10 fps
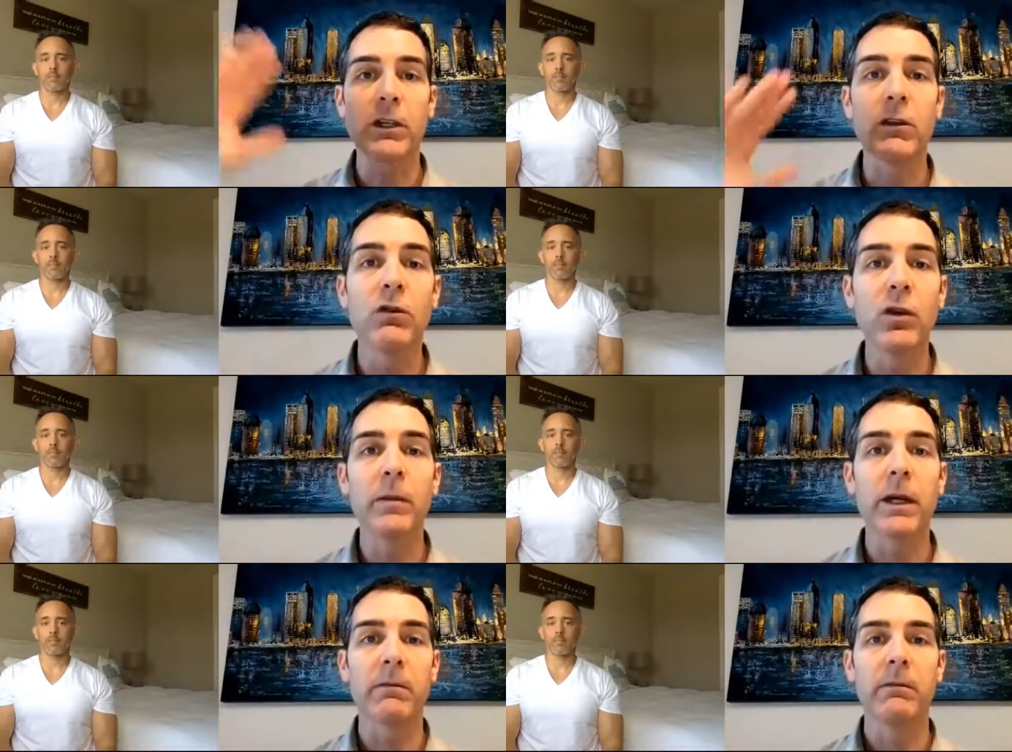
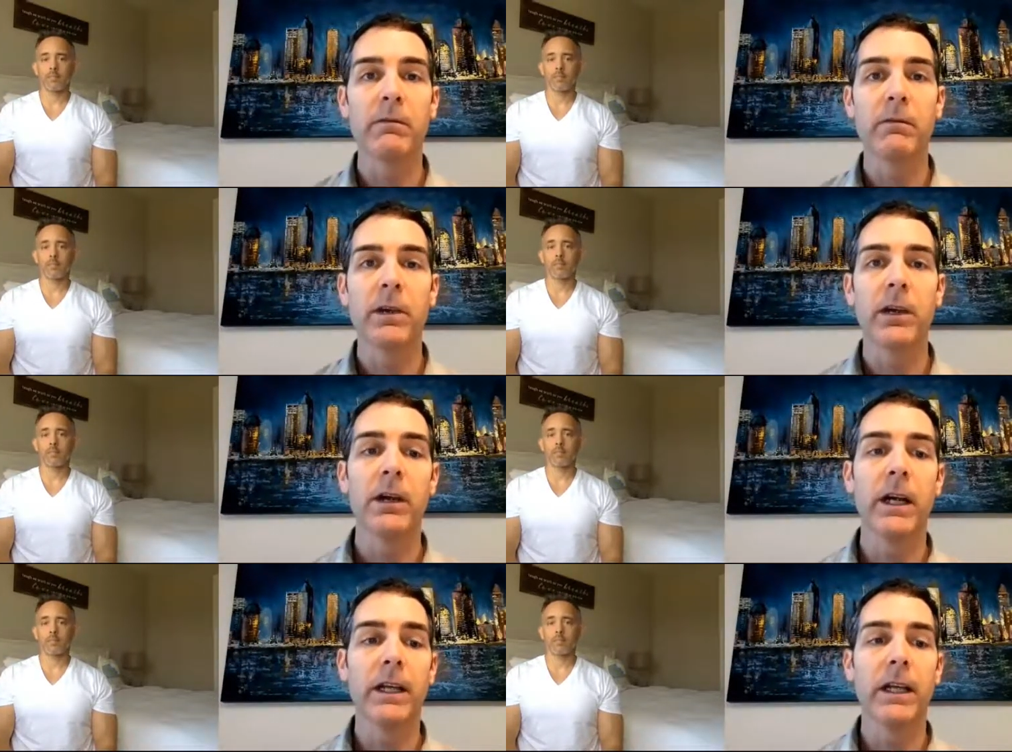Speaker 1: consuming,
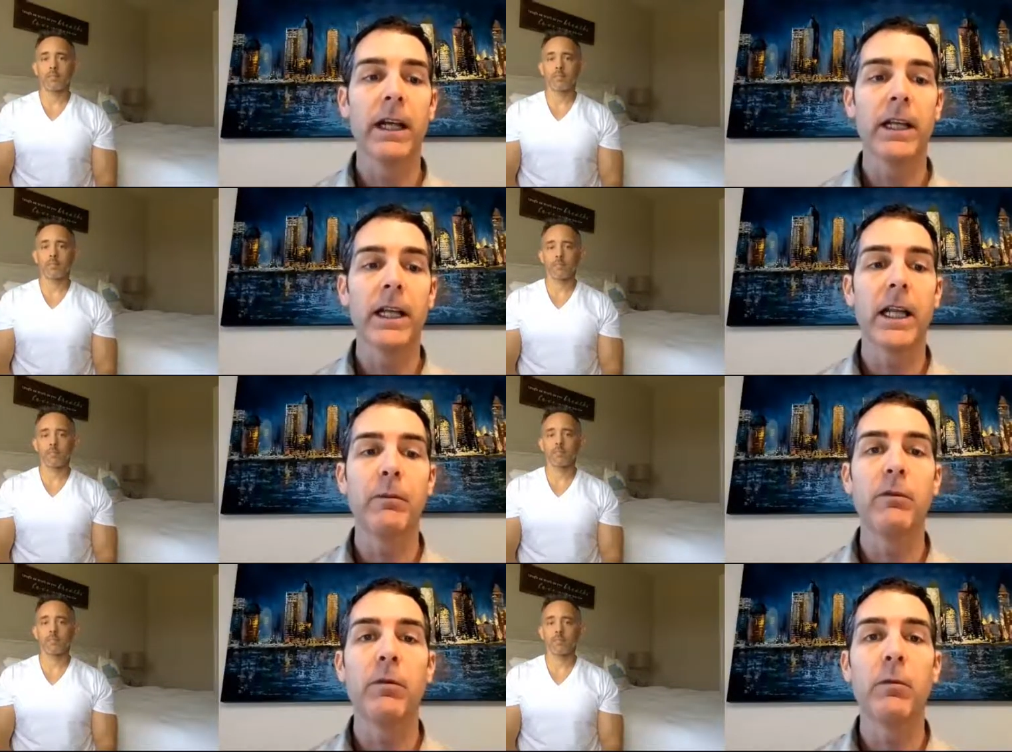right? That that
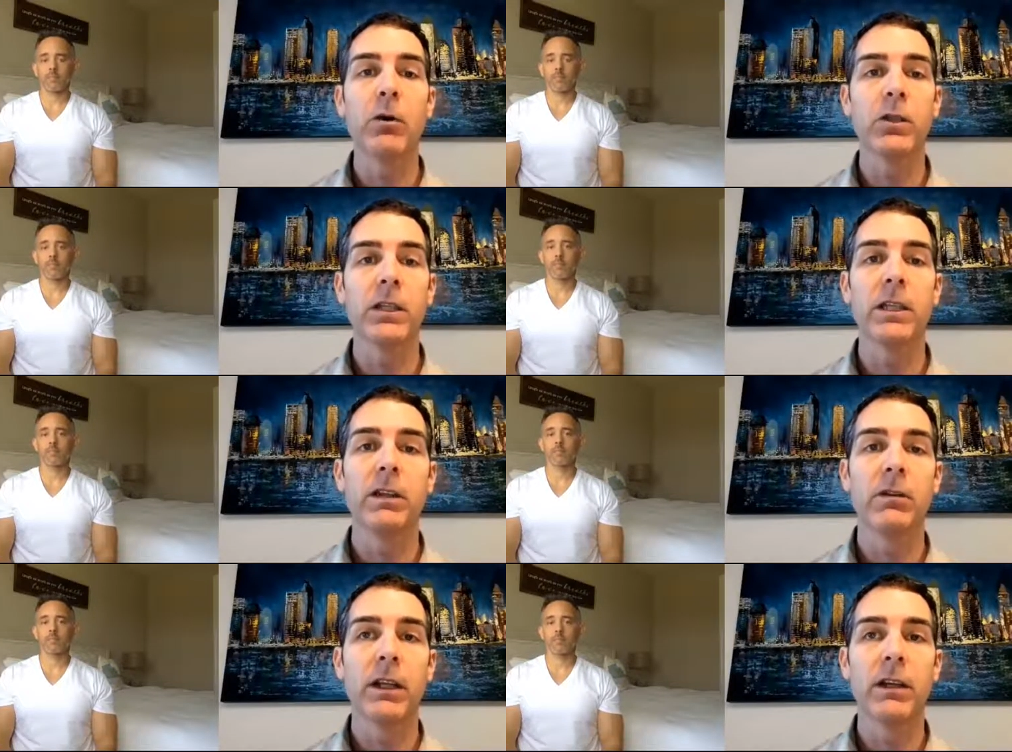type of emotion,
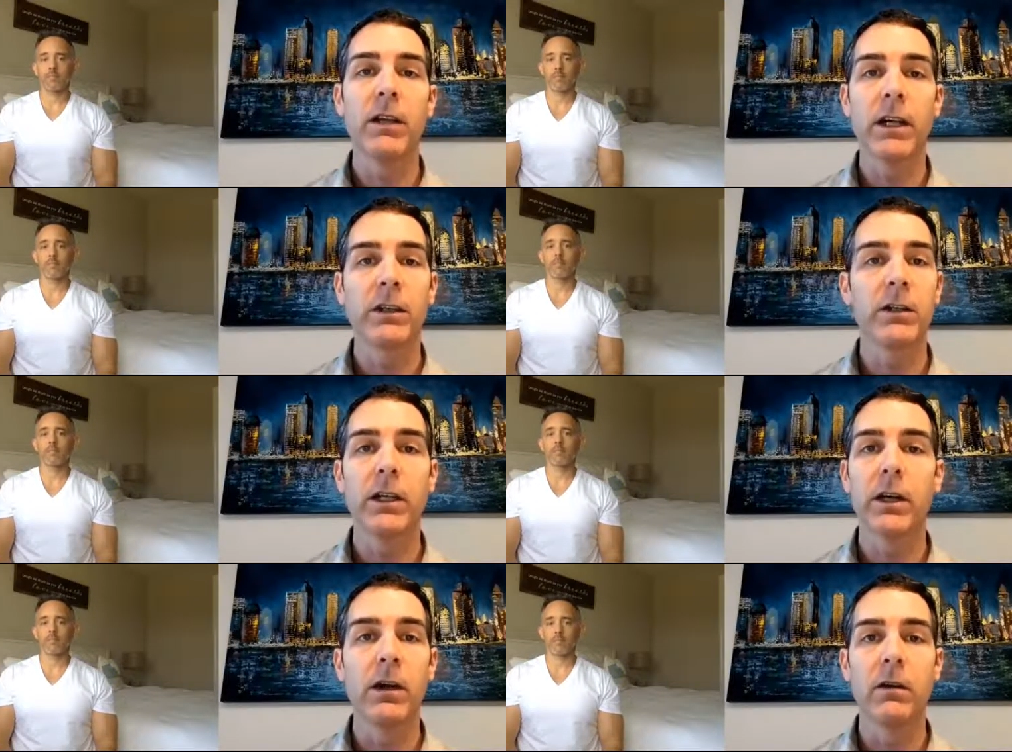it's it's not
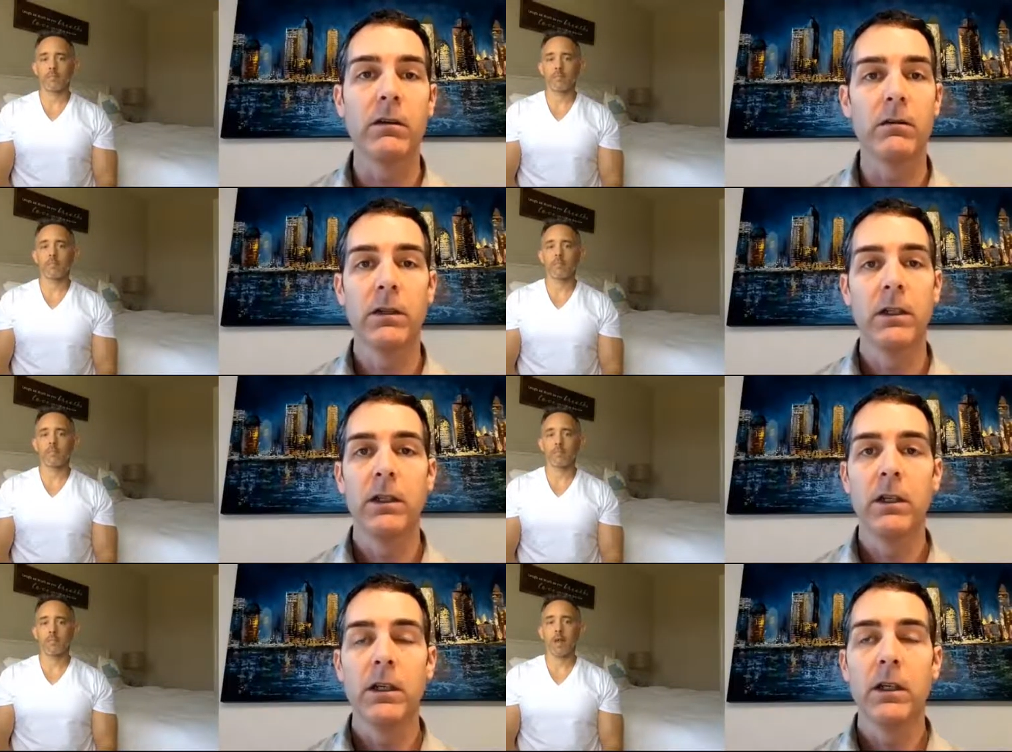good at all.
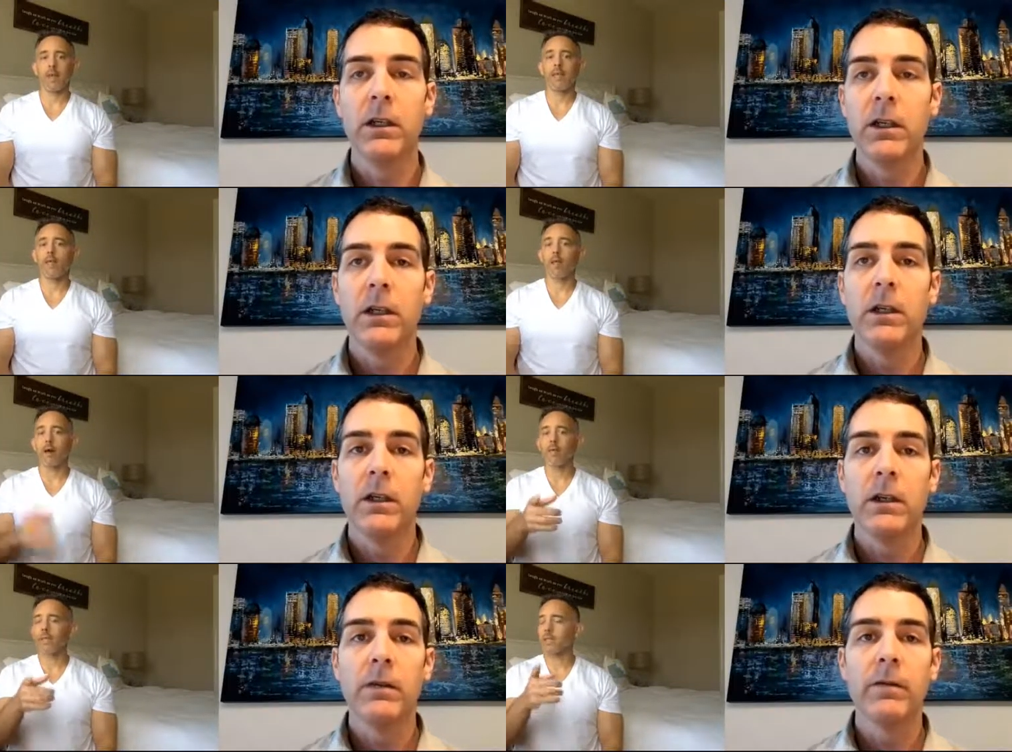
Speaker 2: You know, I
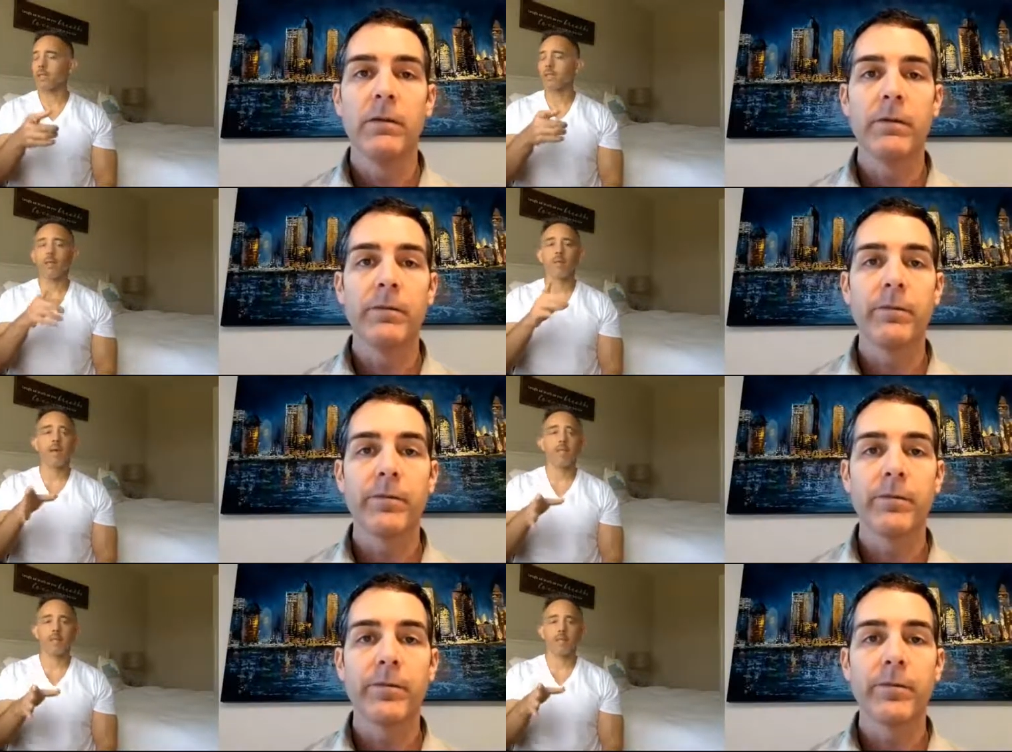would challenge anybody
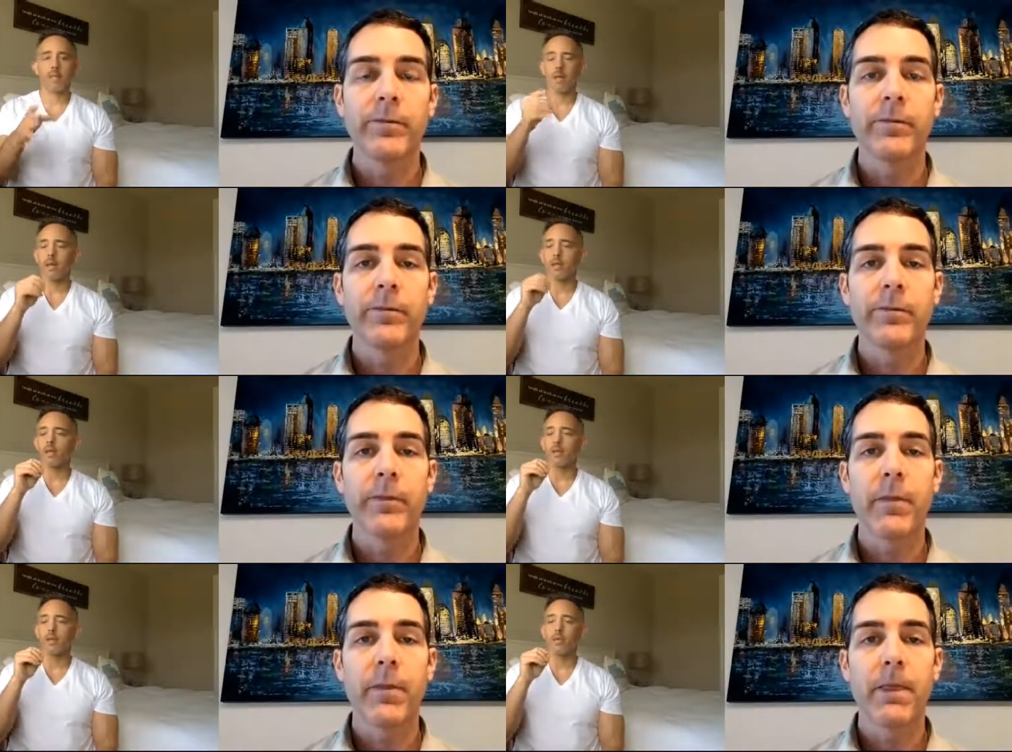listening
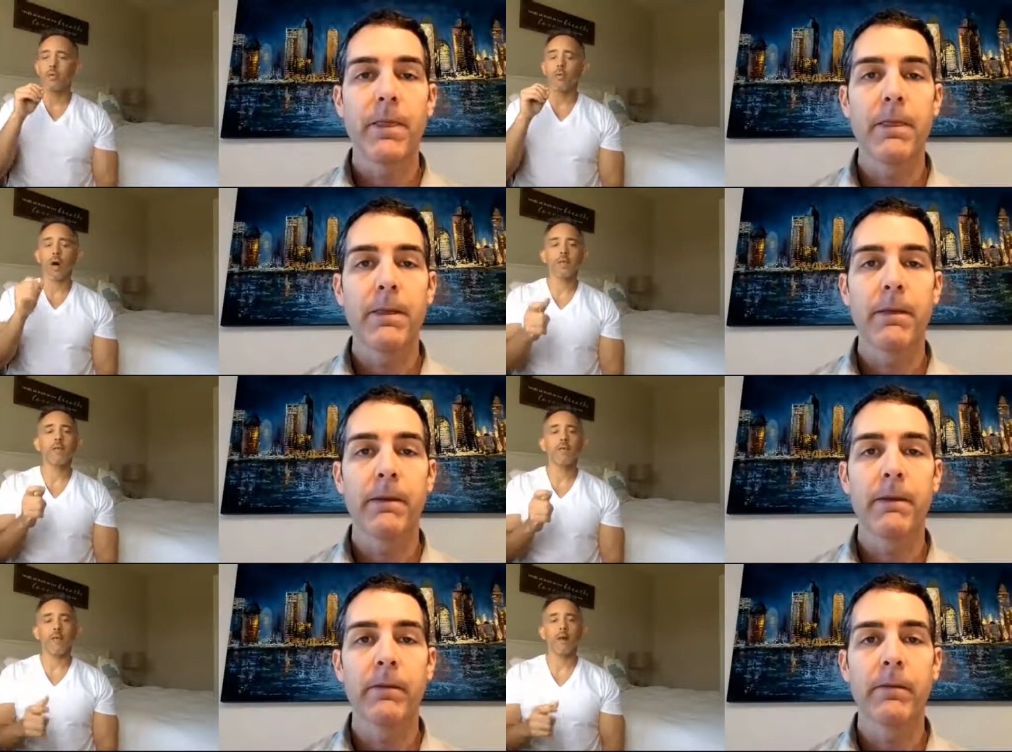to watch a
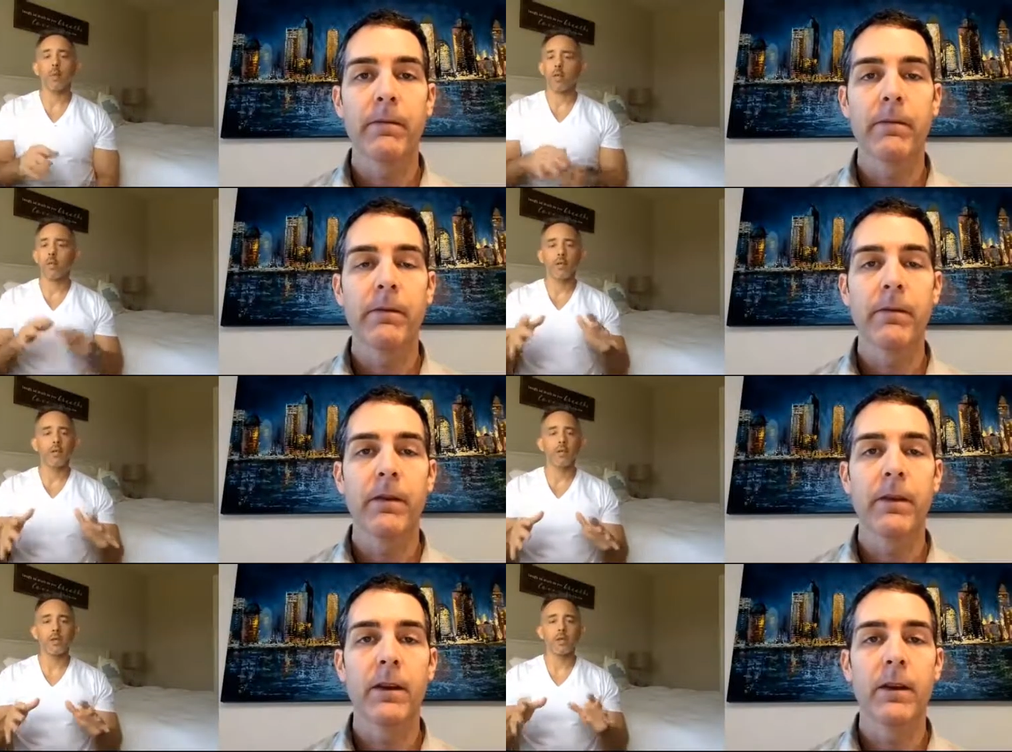video, pull up on
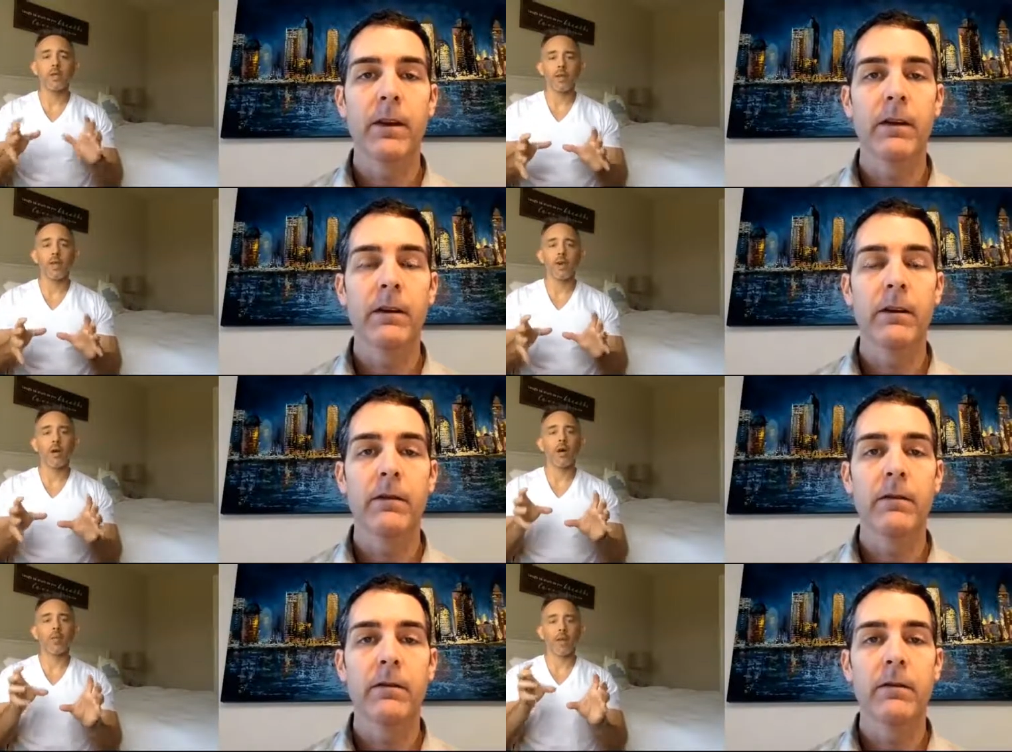YouTube a video of a